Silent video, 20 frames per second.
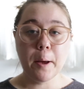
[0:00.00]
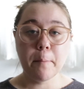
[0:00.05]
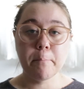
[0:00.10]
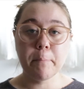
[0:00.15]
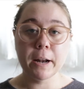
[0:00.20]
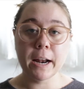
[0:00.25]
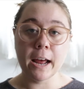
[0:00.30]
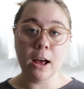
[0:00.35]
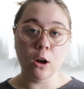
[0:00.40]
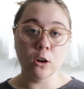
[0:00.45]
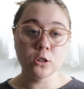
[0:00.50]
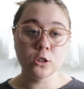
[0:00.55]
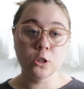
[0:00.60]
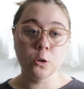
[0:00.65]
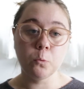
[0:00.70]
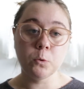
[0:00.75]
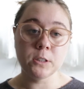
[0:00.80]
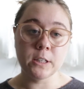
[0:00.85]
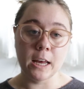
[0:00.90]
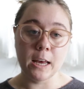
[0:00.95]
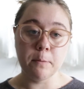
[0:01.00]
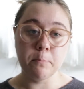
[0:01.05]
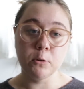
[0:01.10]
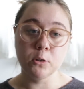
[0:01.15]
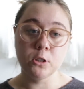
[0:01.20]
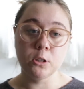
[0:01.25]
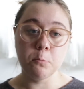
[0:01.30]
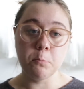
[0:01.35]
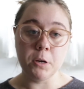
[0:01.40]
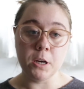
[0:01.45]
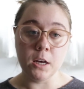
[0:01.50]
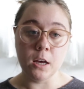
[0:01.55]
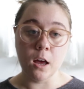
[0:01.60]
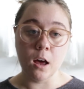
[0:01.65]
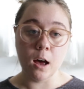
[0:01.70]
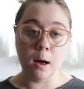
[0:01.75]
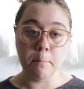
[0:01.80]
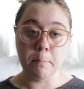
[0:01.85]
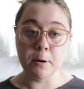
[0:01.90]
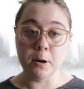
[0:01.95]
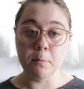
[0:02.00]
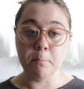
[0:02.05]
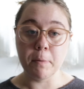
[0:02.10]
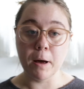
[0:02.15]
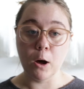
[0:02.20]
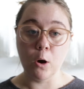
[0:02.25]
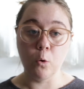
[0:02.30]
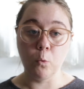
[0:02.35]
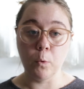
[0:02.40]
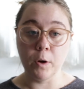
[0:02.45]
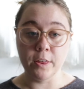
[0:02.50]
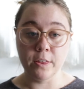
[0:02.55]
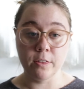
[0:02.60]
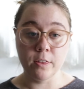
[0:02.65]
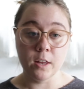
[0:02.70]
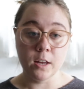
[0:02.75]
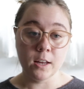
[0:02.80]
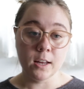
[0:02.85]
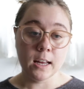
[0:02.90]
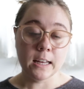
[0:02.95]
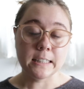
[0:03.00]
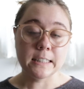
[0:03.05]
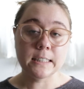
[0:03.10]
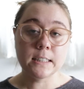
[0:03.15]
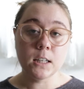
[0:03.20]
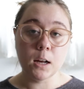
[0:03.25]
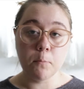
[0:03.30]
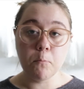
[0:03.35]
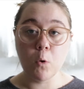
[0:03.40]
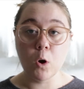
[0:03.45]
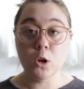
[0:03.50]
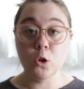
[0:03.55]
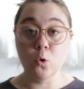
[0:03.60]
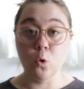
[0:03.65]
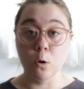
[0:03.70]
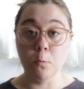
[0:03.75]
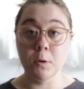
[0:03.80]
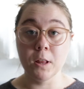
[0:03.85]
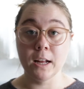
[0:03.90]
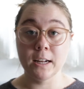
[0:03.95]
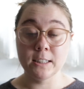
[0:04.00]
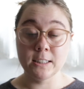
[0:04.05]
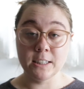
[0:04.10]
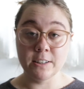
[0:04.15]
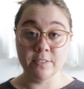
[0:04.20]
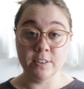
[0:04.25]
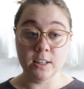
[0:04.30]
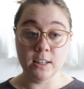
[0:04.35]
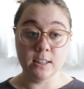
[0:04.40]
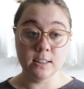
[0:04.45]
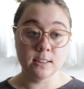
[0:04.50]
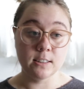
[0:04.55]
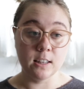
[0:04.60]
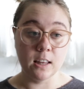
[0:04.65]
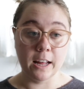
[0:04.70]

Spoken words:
but I also was able to be up and about with somewhat normal activities.